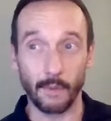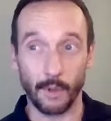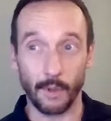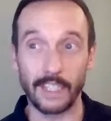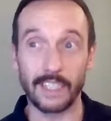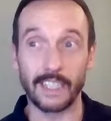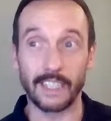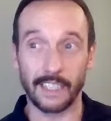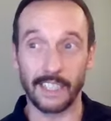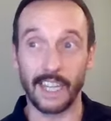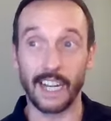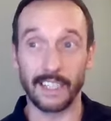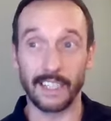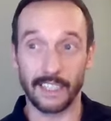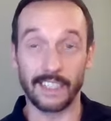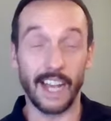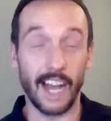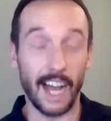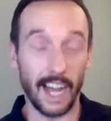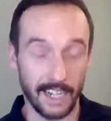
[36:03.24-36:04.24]
that's
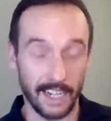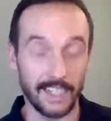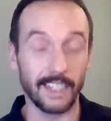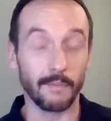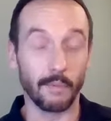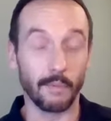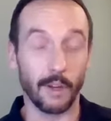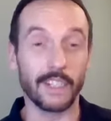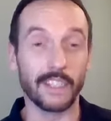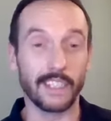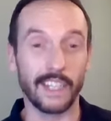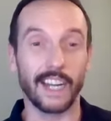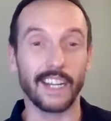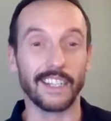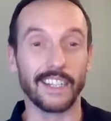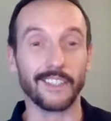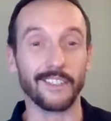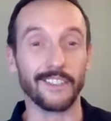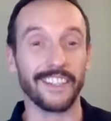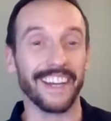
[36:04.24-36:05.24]
actually what it's
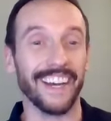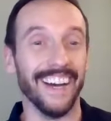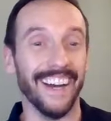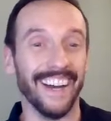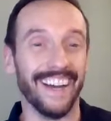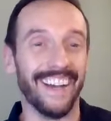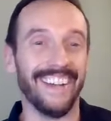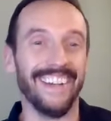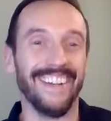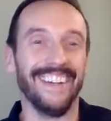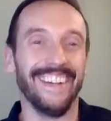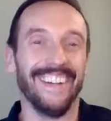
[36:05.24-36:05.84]
titled under. Yeah,